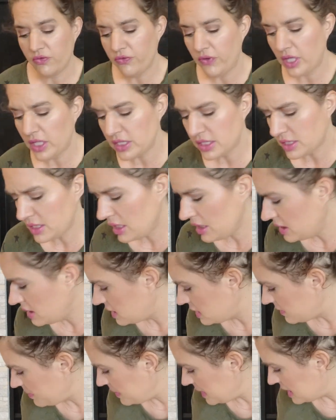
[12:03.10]
fall scents
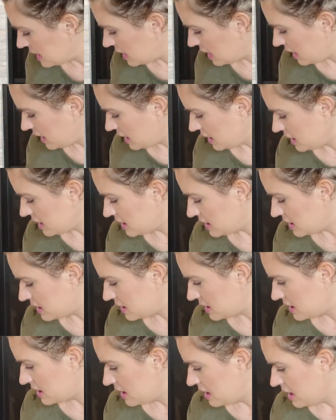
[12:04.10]
because
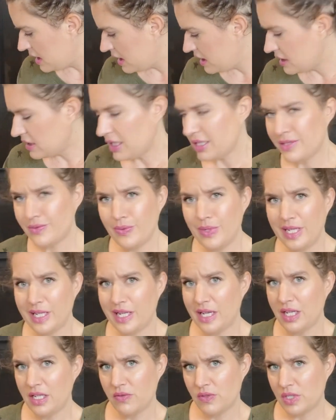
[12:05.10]
that's when I
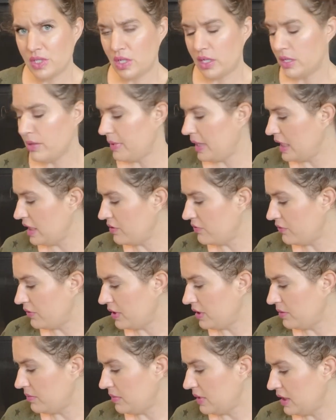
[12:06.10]
kind of started buying
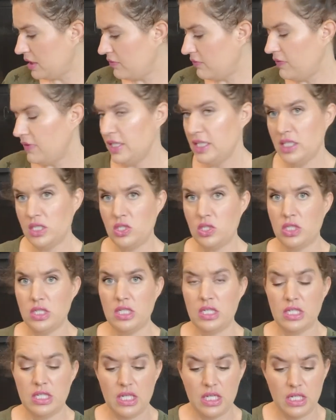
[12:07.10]
from Vintage Chic
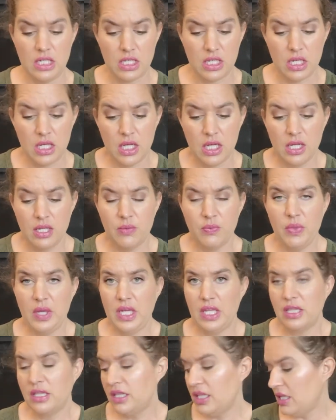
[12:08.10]
again,
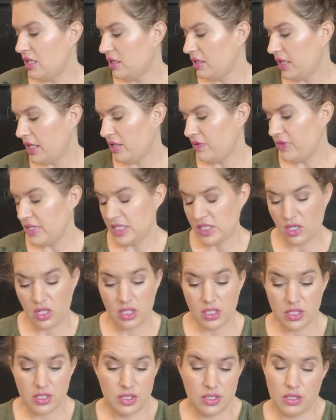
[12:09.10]
but then a lot of these
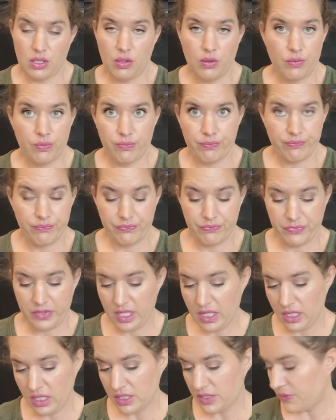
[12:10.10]
aren't, so
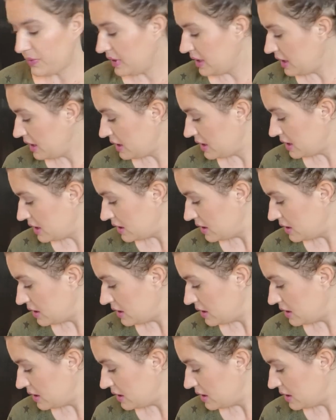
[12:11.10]
it is what it is.